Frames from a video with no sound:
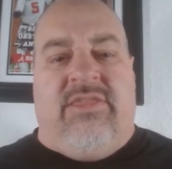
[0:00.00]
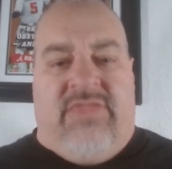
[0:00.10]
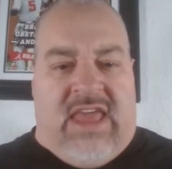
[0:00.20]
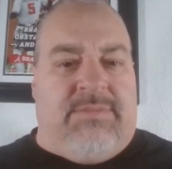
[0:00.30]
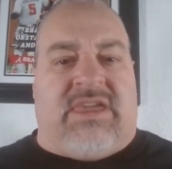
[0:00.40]

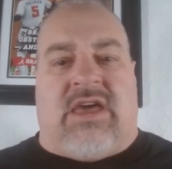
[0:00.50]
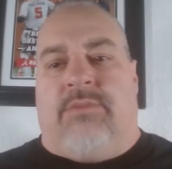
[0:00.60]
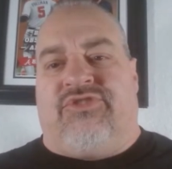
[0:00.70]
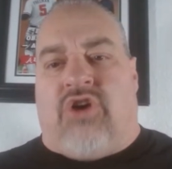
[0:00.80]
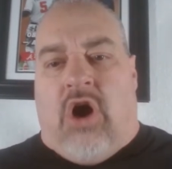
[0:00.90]
Then it
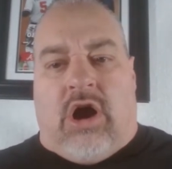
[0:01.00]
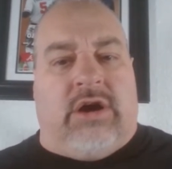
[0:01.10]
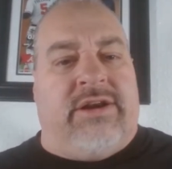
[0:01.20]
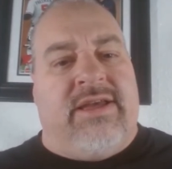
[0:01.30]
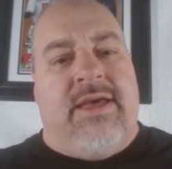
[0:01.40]
becomes
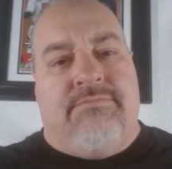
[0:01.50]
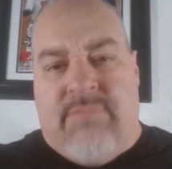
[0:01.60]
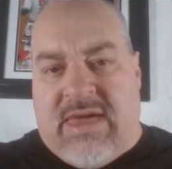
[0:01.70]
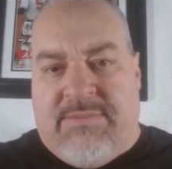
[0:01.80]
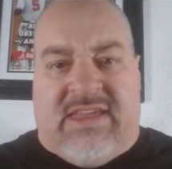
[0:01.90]
guard,
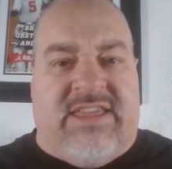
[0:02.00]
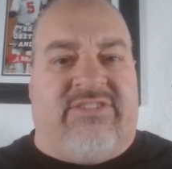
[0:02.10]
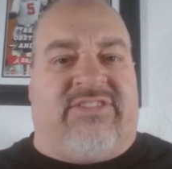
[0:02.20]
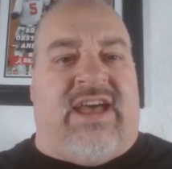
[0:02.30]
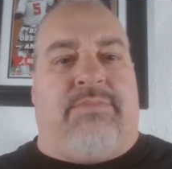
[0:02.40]
maybe an
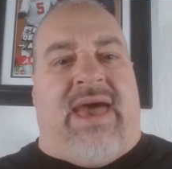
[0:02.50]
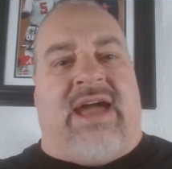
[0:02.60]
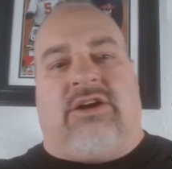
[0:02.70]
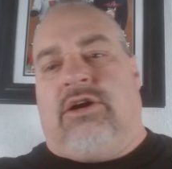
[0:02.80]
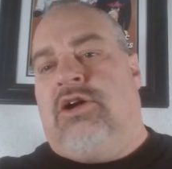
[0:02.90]
inside
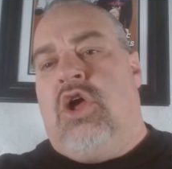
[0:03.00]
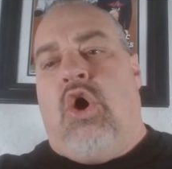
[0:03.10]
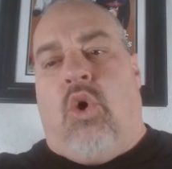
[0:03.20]
backer,